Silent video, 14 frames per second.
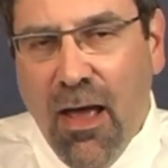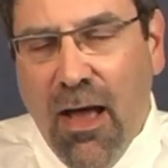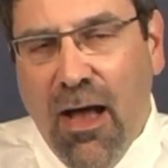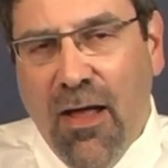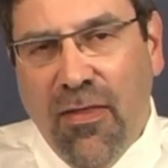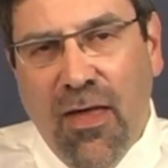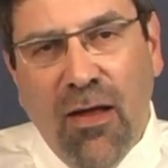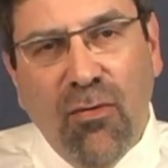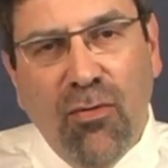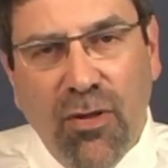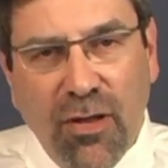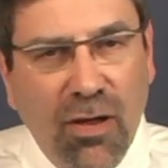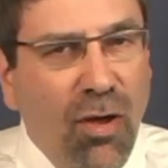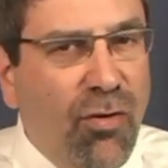that
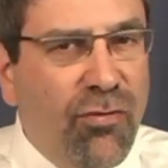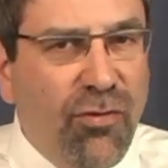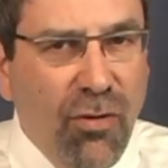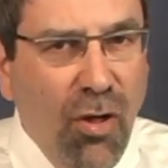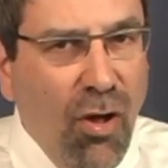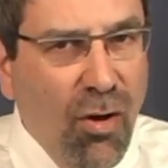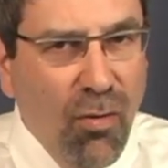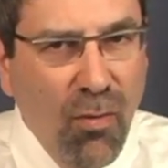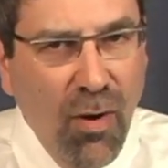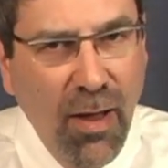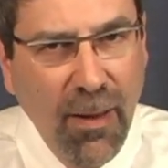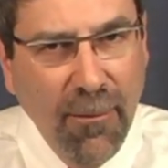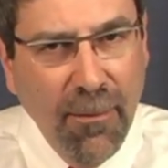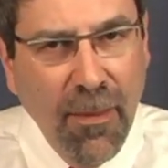really goes a long
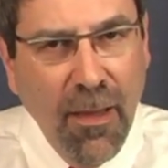way.